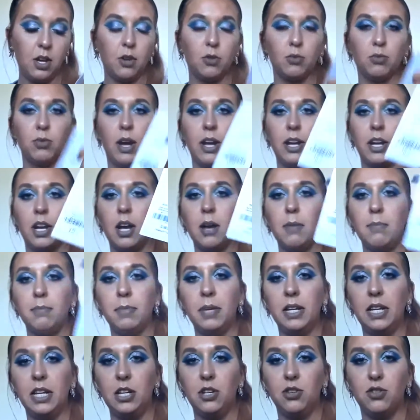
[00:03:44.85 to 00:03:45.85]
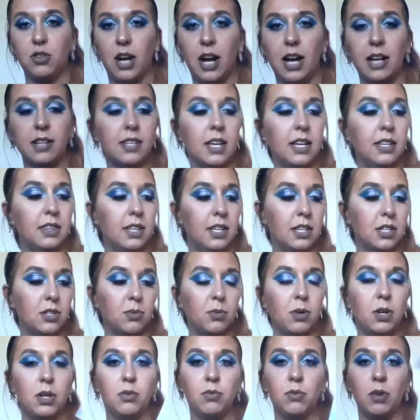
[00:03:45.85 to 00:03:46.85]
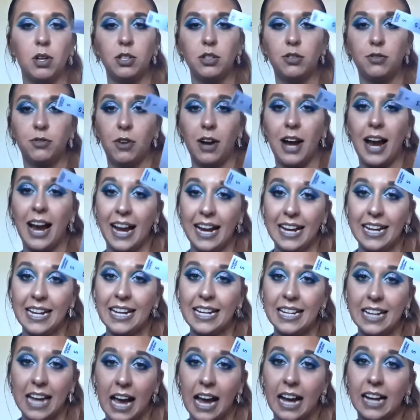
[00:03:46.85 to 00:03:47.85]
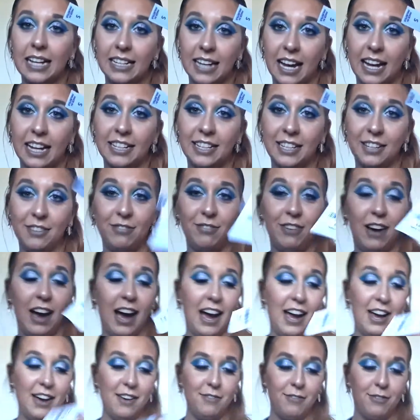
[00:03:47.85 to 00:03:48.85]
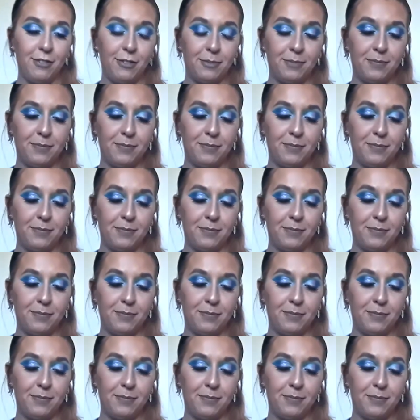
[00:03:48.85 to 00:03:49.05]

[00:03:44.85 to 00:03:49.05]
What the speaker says: Retta Midi dress, and this one runs for $89.95.